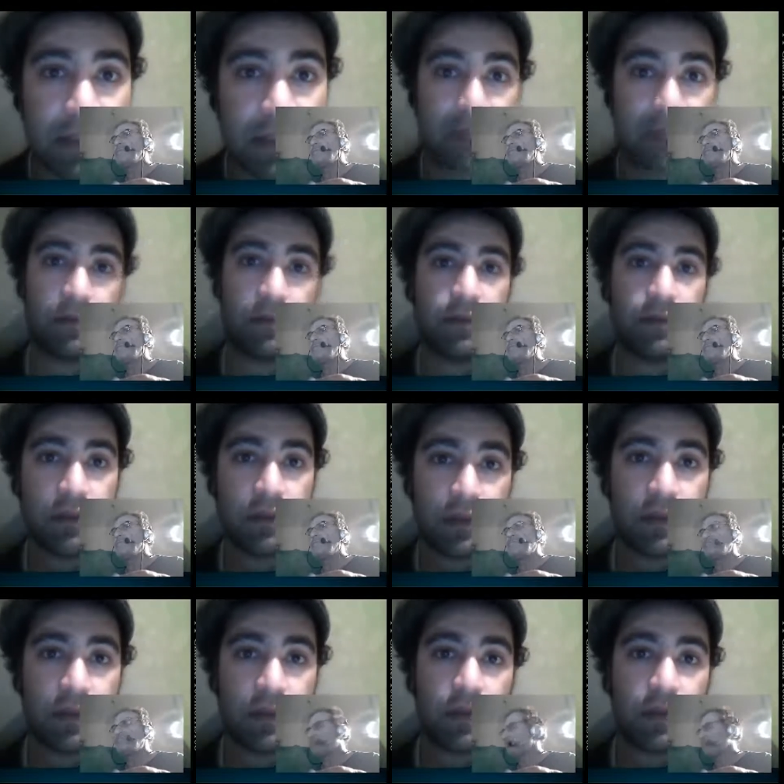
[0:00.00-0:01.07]
either.
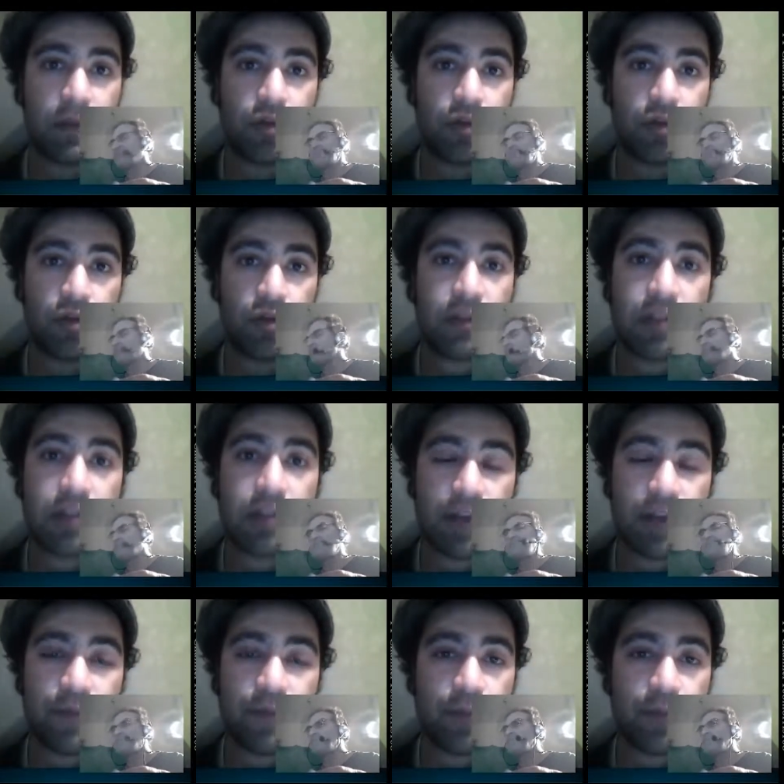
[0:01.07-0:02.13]
You know, there's a lot of
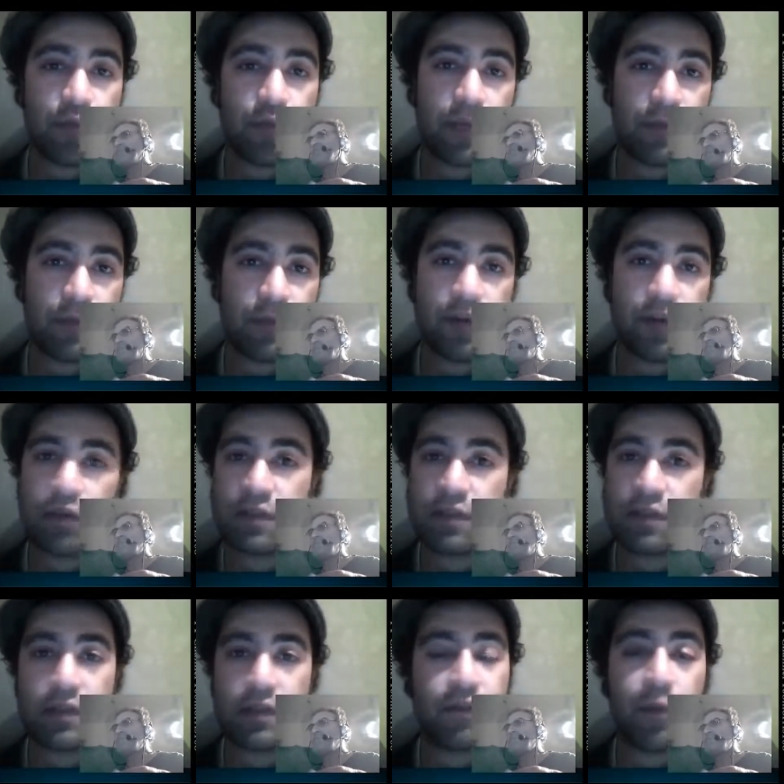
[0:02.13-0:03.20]
people who came here because
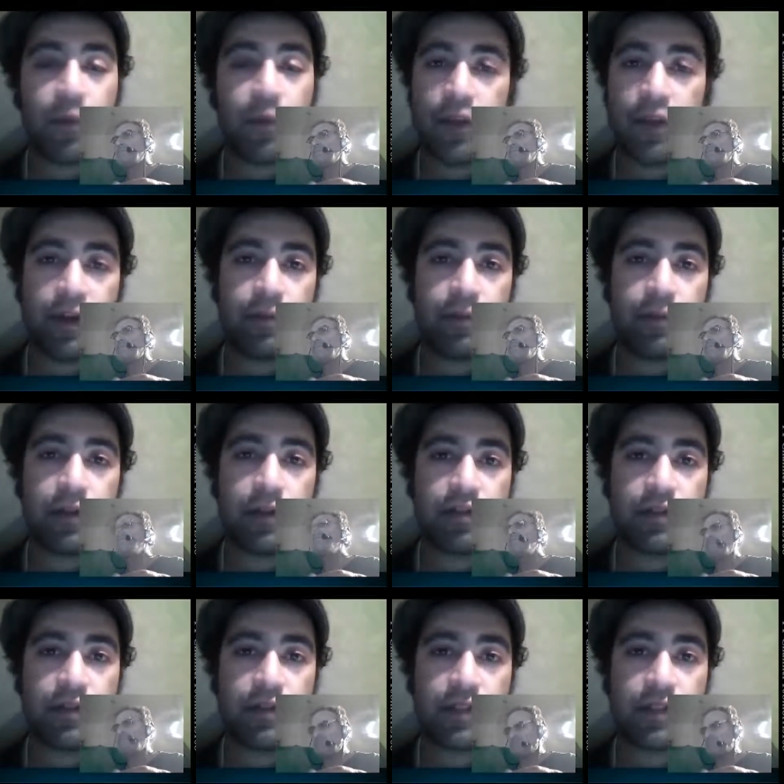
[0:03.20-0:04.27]
they're from other Arab
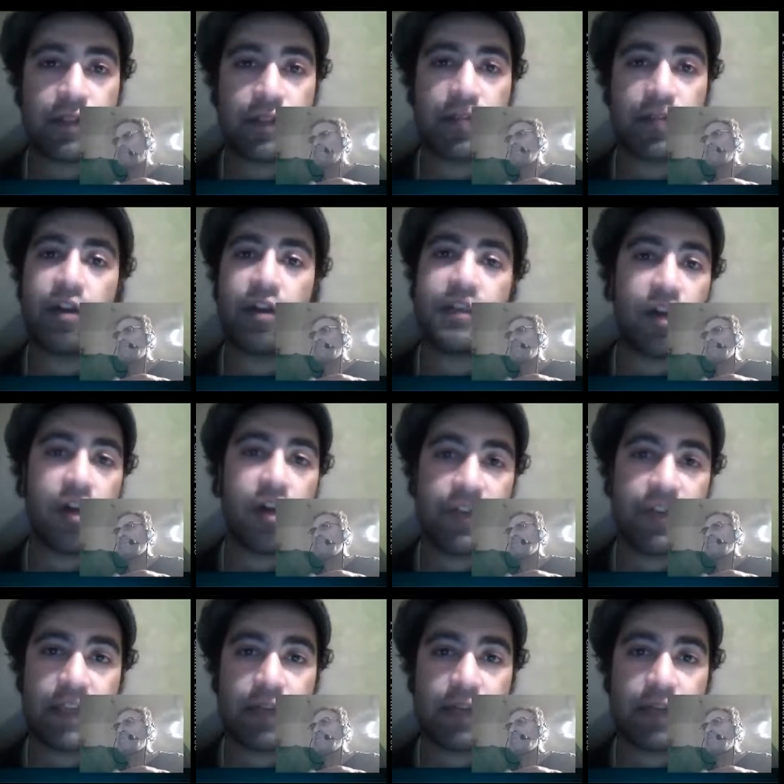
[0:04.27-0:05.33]
countries because they thought it's an
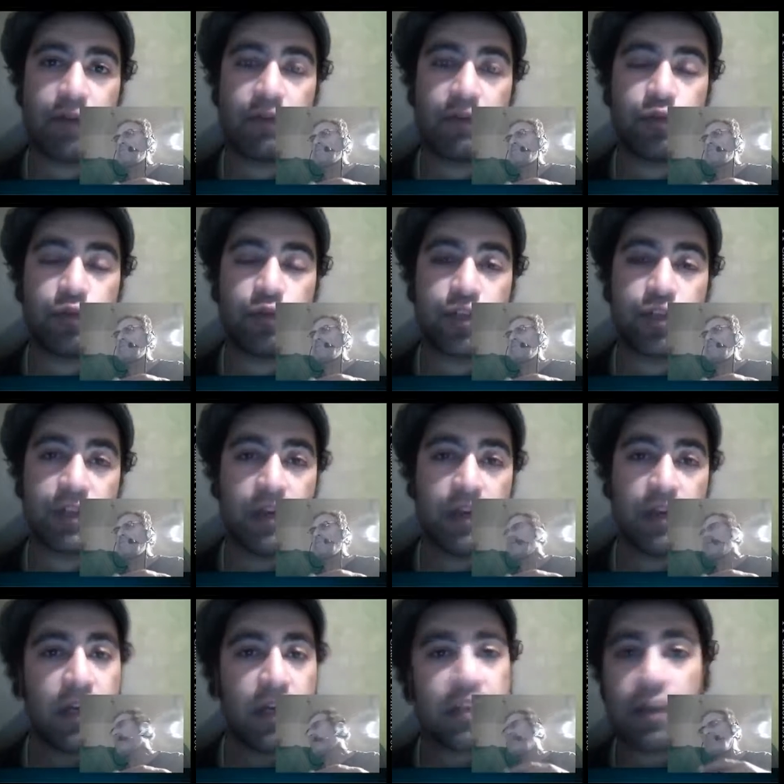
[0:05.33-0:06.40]
authentic revolution.
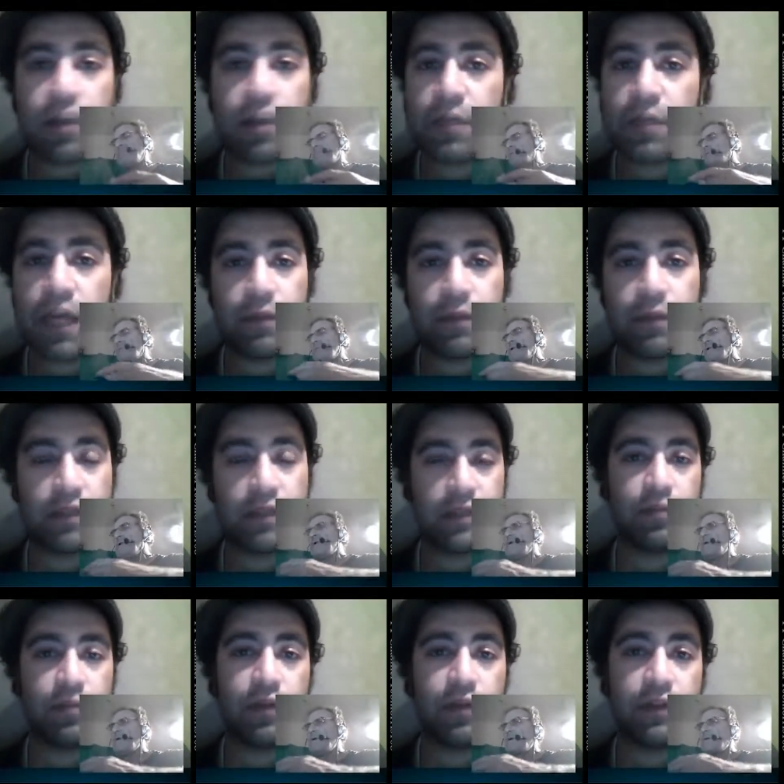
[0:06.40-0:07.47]
Some came because they
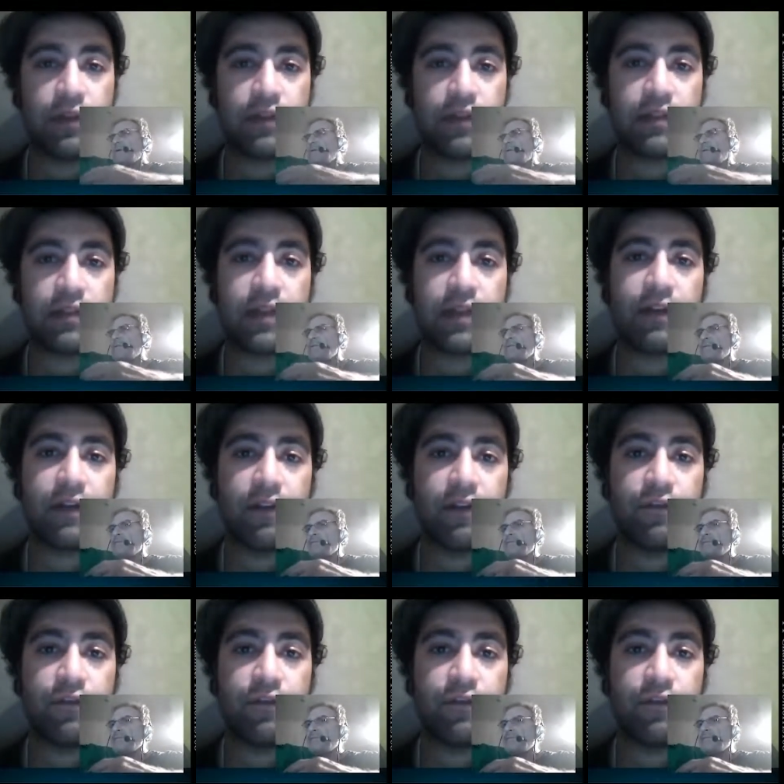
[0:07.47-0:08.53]
because they uh,
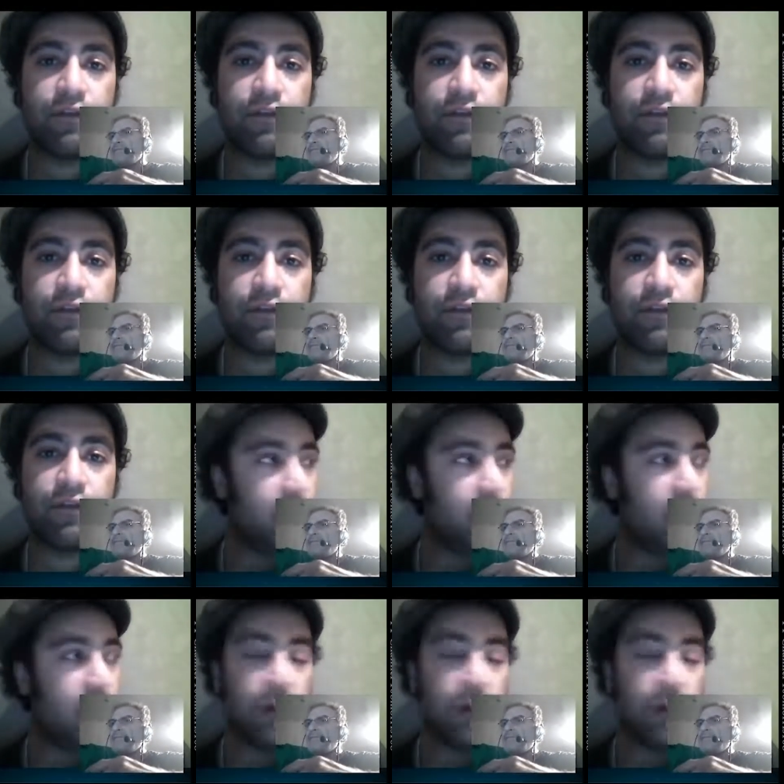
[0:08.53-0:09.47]
uh,